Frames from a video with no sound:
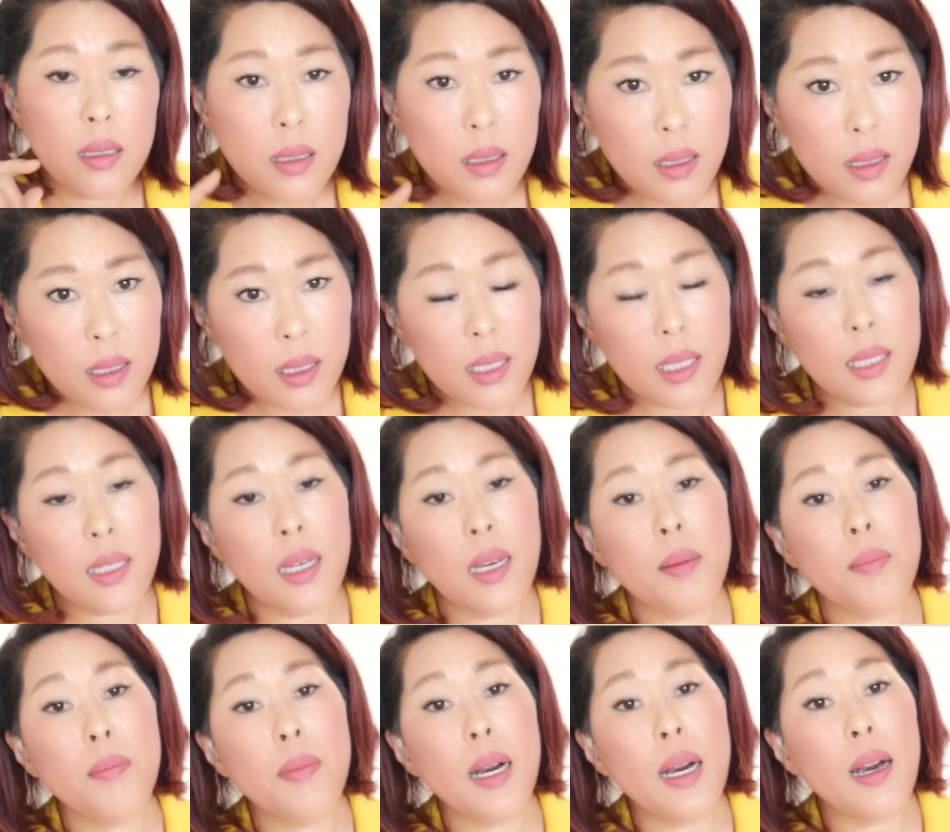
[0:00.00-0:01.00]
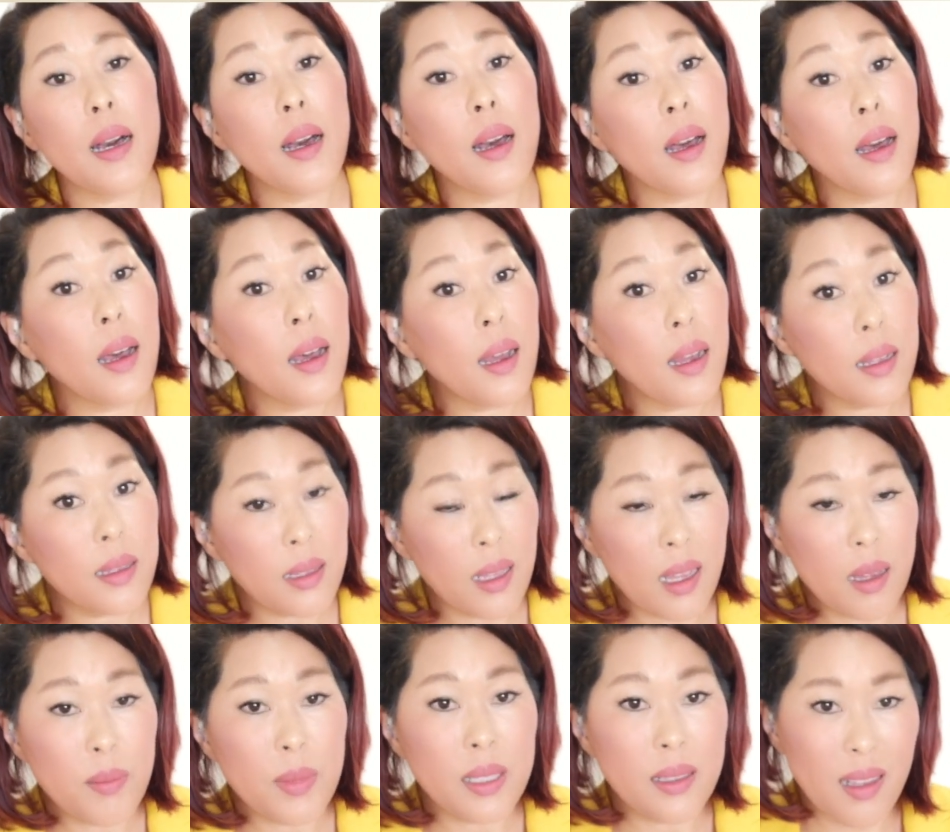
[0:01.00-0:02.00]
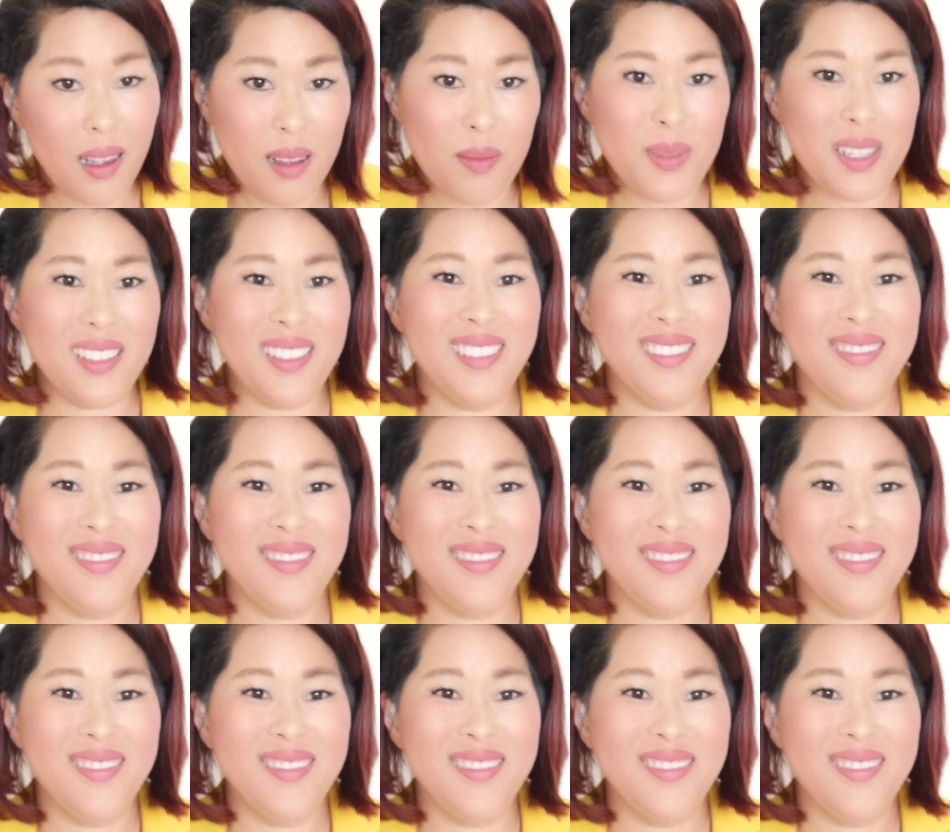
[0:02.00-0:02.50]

Ika ma lama lama.